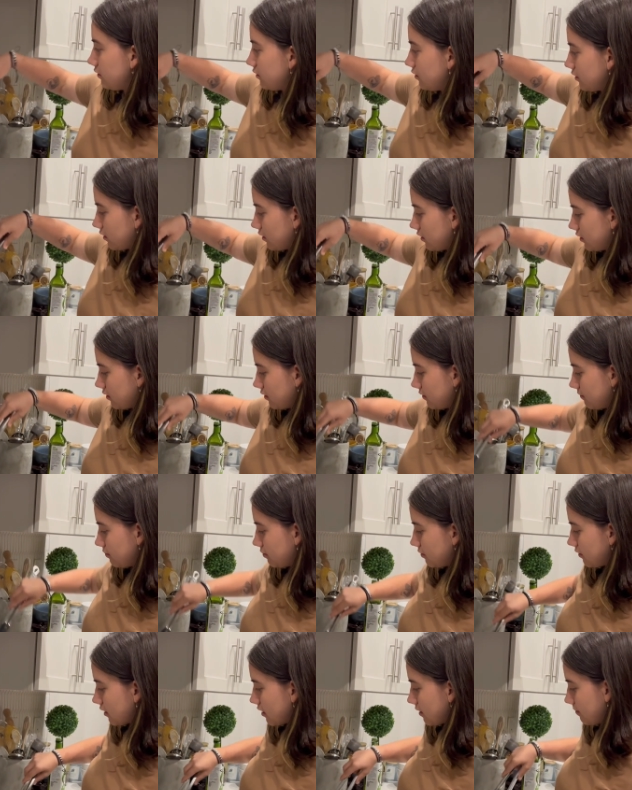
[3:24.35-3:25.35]
chicken,
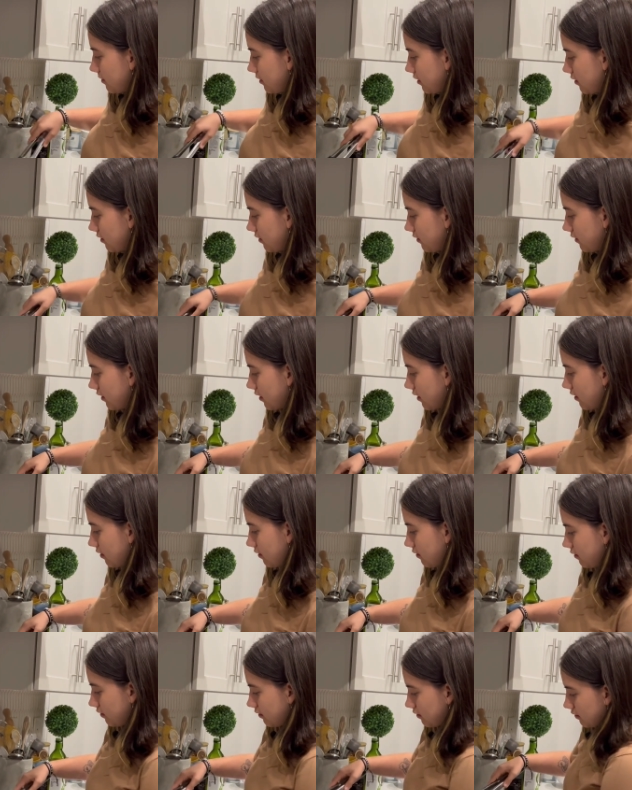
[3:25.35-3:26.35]
plop it on
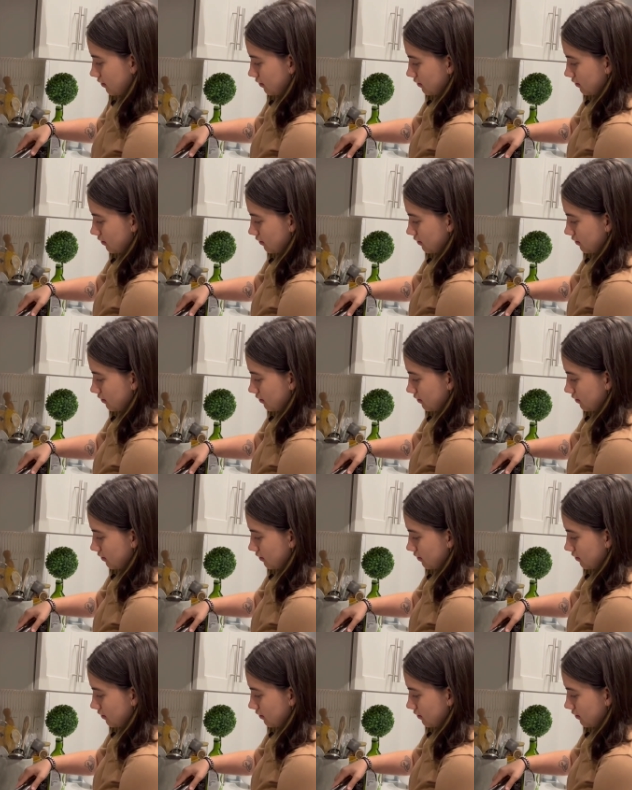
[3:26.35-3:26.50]
down.